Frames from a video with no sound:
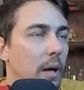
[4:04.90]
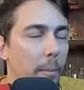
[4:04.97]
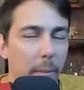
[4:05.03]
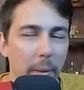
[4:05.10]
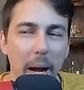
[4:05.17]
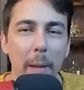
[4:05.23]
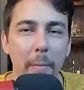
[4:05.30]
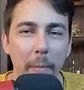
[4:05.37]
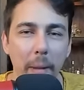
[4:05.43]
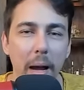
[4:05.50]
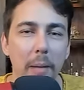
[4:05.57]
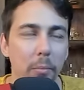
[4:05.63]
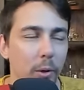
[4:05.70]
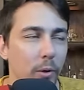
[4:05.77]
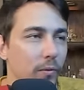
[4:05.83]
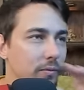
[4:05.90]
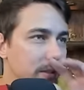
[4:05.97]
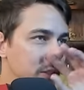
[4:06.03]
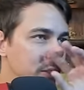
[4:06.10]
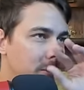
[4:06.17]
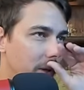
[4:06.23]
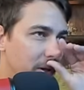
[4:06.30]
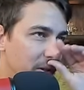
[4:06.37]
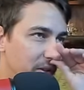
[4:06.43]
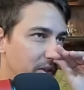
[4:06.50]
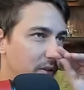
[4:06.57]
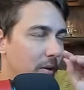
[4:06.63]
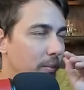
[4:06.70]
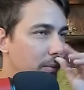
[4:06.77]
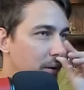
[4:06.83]
I'm, I might move this one a
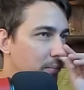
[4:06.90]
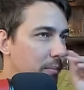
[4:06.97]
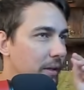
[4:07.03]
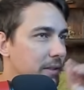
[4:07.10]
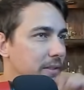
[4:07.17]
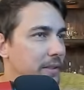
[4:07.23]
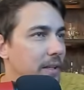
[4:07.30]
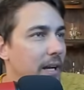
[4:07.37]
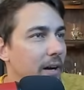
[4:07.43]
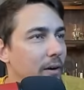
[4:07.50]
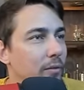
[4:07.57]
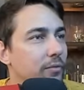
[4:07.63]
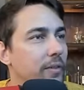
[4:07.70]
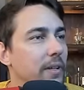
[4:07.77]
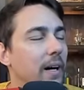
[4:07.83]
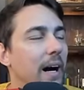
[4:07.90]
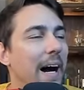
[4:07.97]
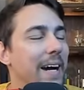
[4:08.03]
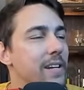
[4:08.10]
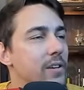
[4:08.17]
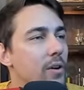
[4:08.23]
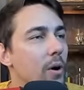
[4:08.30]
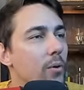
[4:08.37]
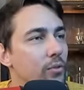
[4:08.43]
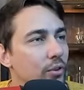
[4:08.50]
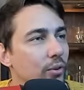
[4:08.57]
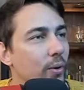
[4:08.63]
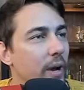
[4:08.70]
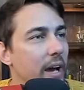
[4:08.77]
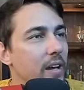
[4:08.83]
little bit based on how I feel. I don't
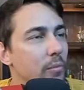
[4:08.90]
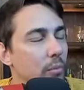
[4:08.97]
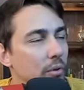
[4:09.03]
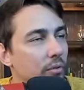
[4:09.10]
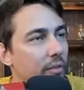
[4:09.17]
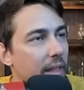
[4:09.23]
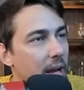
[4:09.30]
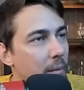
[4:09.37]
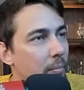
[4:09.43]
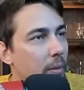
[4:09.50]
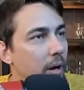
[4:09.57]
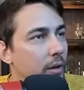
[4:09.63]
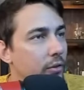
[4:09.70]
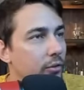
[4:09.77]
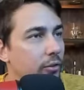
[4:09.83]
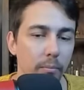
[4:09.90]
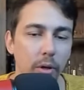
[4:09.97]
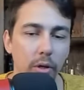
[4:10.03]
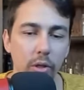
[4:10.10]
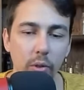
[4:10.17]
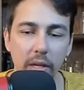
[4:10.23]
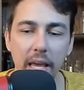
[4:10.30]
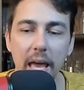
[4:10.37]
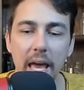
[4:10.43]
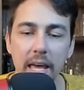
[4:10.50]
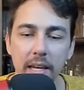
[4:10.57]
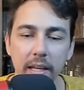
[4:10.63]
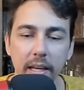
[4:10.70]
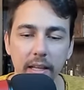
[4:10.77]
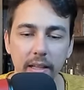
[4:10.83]
do edibles that much, but you
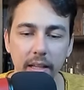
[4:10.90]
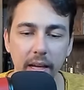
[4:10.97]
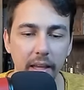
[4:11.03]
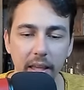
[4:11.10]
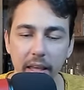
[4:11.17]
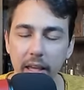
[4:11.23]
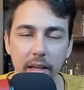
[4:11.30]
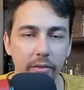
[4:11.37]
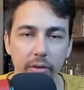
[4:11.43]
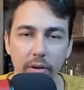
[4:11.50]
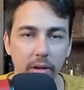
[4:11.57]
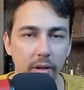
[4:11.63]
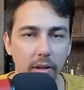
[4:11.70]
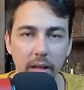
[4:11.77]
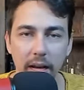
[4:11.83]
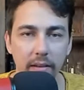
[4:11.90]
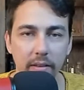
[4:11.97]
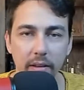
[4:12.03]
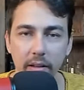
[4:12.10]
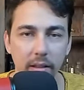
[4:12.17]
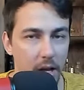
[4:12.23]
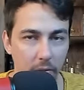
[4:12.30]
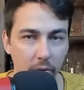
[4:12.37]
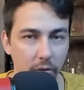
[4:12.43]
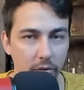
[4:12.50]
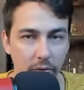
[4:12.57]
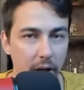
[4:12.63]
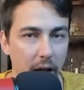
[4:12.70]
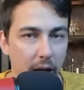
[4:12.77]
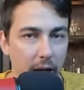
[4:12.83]
can get like intergalactic levels
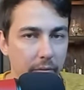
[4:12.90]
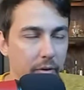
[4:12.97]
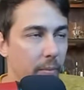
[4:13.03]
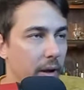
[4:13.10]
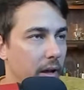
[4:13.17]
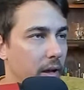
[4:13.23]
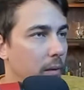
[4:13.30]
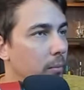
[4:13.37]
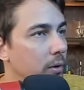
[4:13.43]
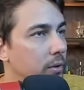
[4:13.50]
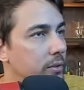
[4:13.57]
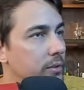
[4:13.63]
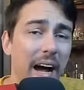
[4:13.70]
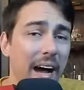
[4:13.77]
of high from edibles.